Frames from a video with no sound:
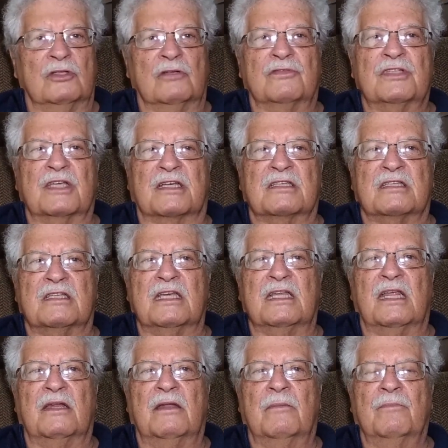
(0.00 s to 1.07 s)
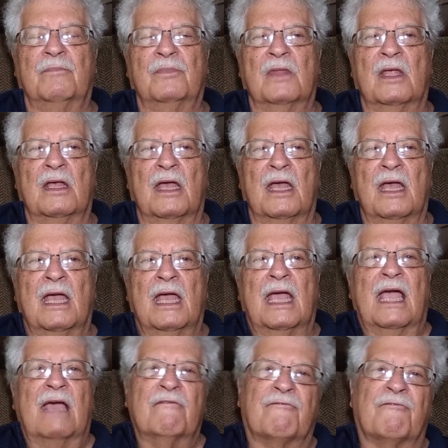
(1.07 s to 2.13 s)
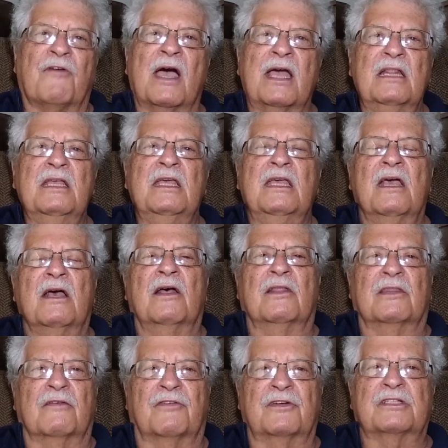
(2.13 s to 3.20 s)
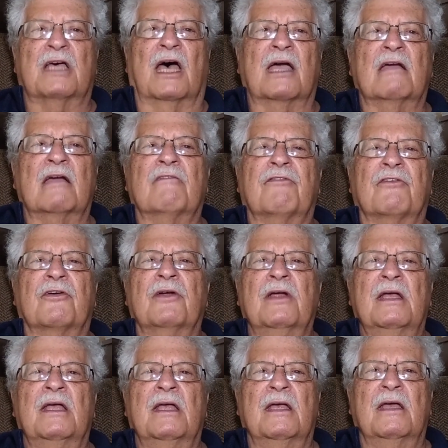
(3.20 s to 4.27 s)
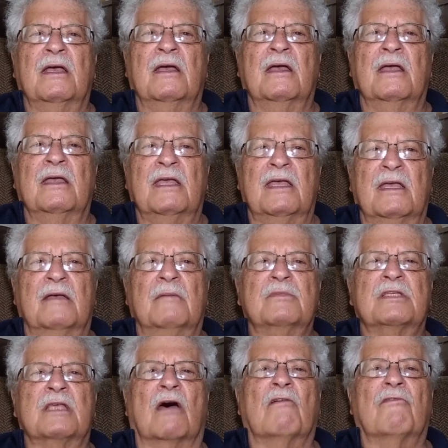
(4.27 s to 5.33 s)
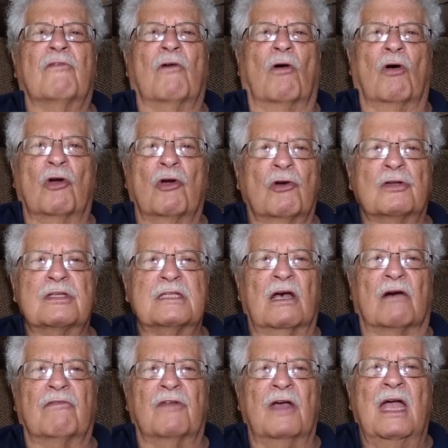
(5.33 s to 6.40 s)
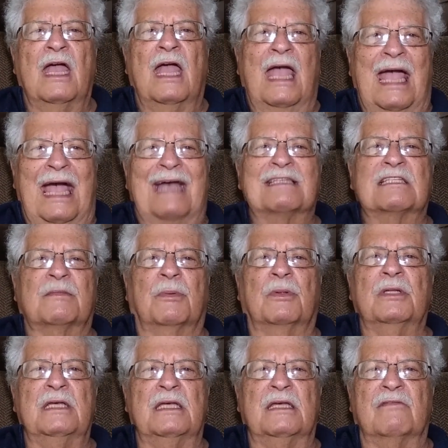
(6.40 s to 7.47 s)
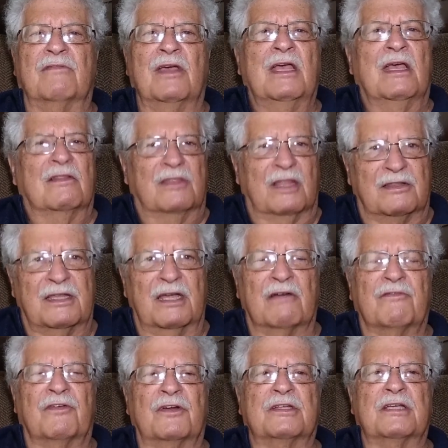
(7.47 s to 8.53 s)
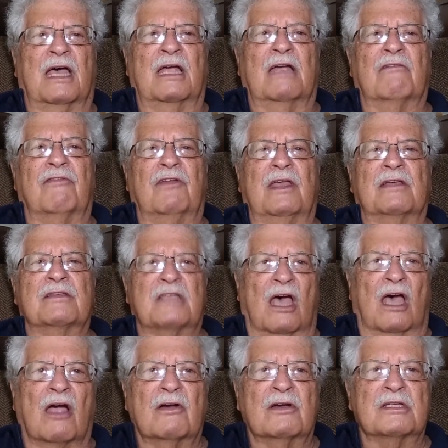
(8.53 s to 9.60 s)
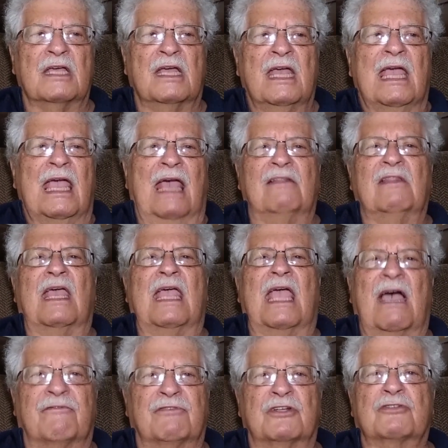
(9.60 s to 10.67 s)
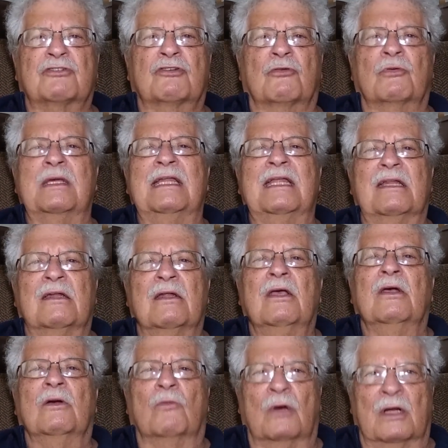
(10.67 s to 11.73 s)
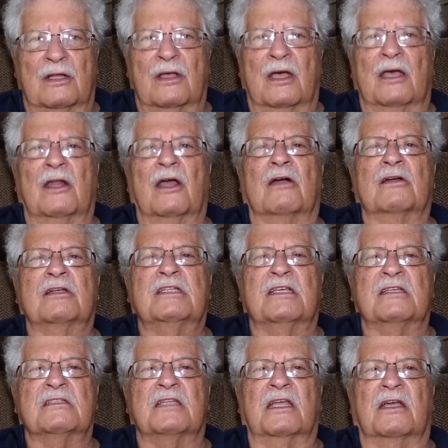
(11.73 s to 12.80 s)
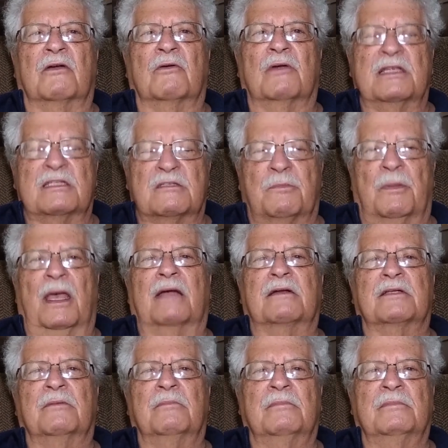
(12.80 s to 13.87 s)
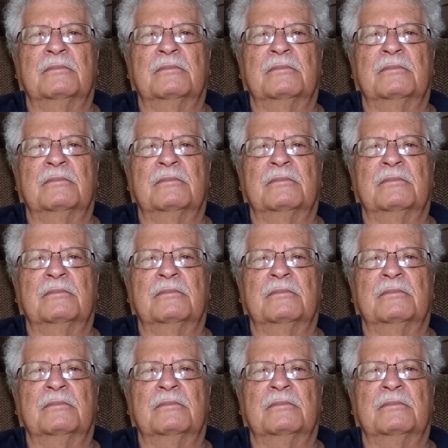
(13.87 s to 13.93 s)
you've succeeded. And finally, the photographer himself or herself has to believe that their photography is art and they have to treat it with an artistic respect.